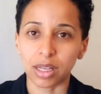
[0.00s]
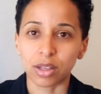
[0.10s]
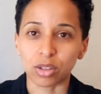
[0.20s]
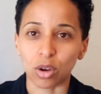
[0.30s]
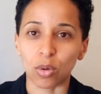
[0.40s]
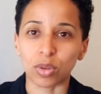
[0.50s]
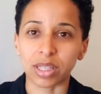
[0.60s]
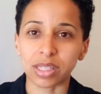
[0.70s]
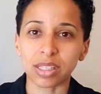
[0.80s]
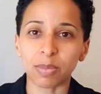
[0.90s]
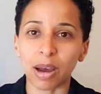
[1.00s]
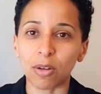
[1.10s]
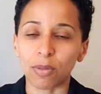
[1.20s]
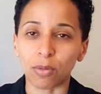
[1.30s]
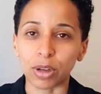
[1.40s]
So this is
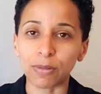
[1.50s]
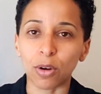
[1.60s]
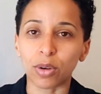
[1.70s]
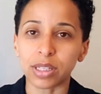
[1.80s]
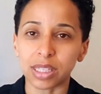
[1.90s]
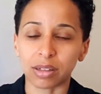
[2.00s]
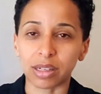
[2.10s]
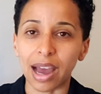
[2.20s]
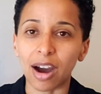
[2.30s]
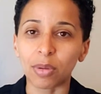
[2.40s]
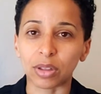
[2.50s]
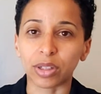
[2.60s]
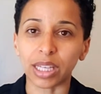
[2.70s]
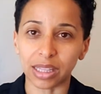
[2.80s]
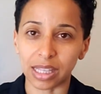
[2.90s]
about refocusing on how we
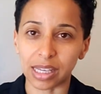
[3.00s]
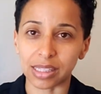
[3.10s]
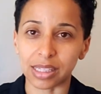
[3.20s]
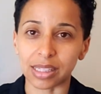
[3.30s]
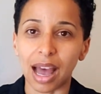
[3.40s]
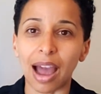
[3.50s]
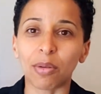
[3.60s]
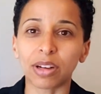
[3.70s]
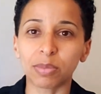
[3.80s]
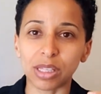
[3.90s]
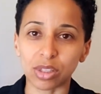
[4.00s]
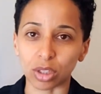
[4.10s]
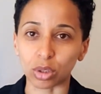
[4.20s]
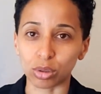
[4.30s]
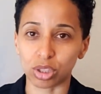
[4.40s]
look at things is I want to be
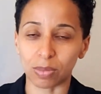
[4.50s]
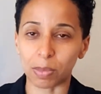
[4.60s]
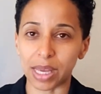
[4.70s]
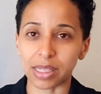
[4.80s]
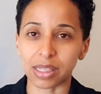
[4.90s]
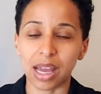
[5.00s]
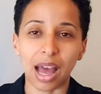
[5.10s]
solution based.